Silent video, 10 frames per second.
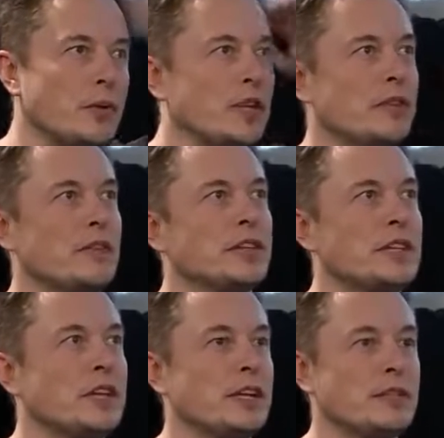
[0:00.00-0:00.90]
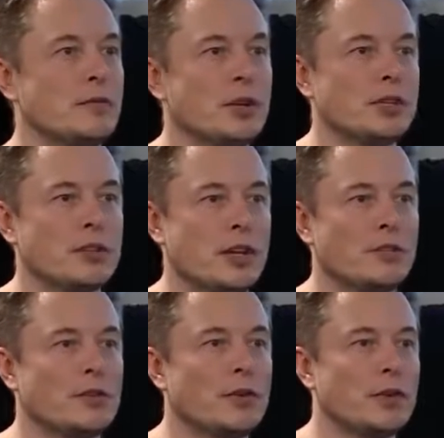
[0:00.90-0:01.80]
I mean, there's the Tesla Motors
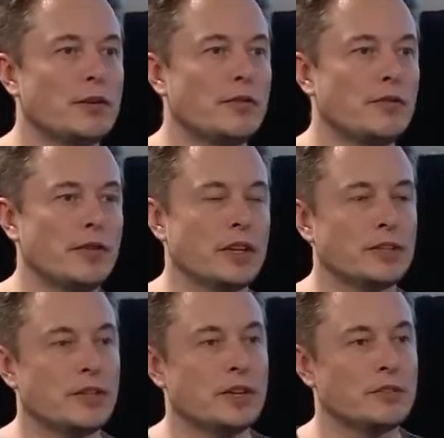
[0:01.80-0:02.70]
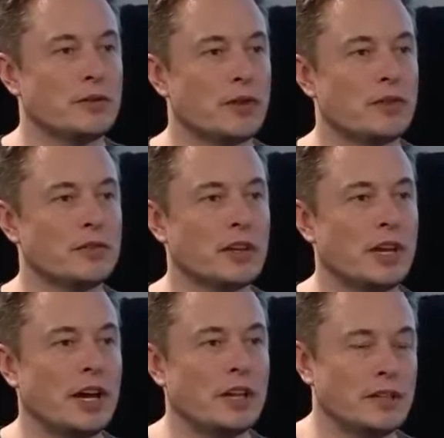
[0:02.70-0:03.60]
Club forum, and there's various forums
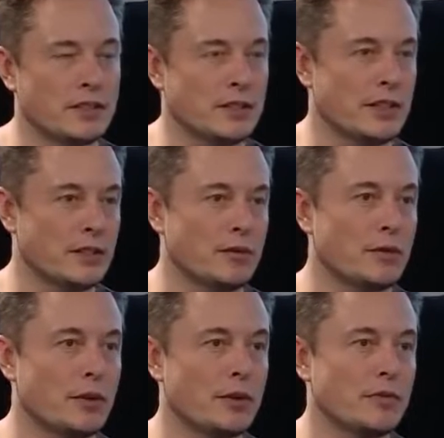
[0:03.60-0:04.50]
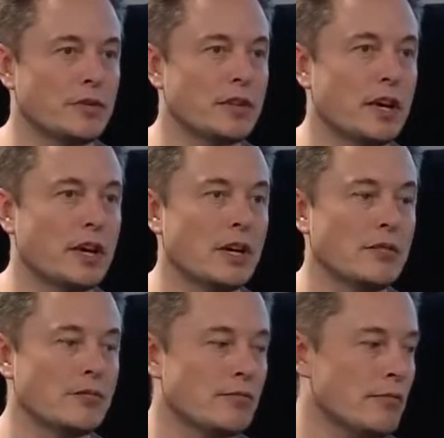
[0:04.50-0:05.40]
online. There's the Tesla forums.
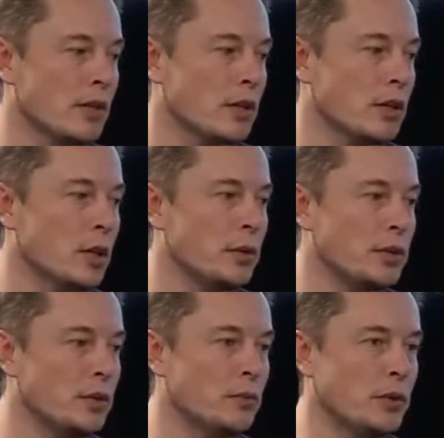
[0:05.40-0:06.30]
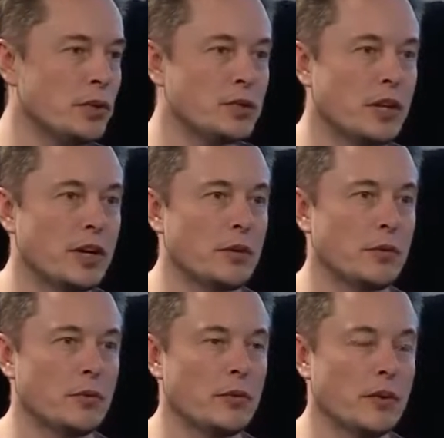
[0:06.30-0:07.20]
Um, you know, we do we do try
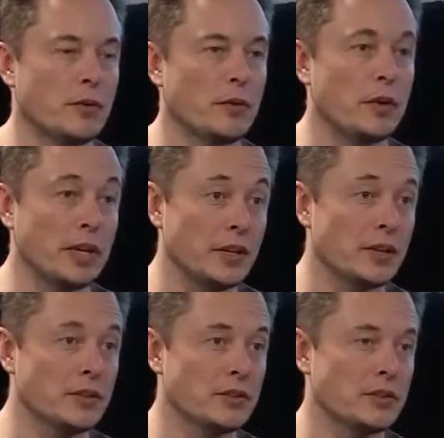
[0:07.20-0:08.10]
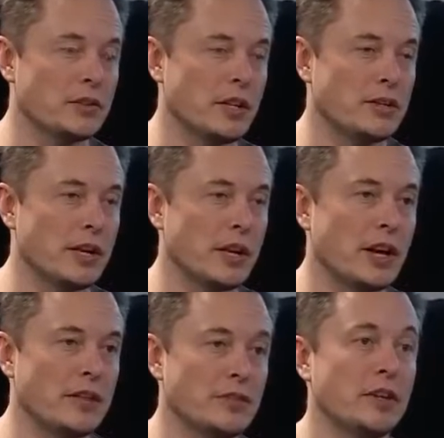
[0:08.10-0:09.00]
to read those and, and try to
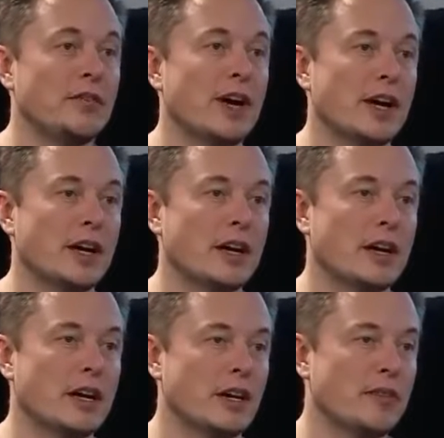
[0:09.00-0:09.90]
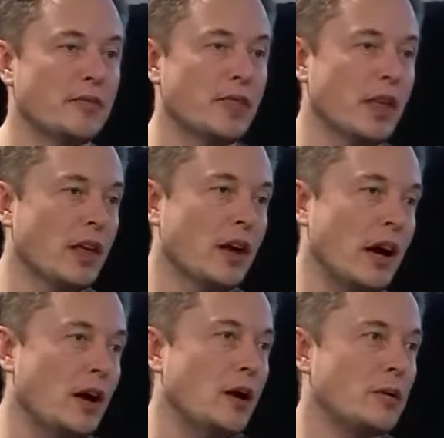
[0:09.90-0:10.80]
gather feedback. Um,
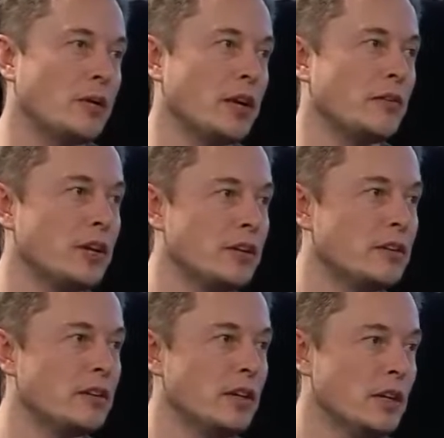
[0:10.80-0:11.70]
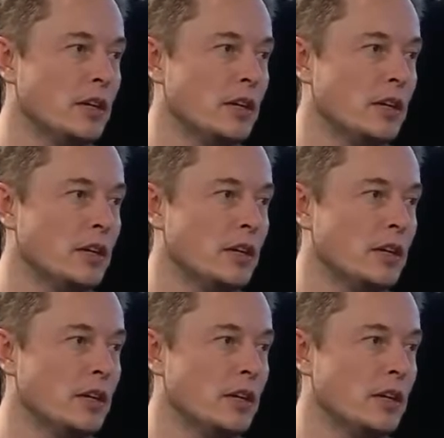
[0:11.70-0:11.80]
I, I, would recommend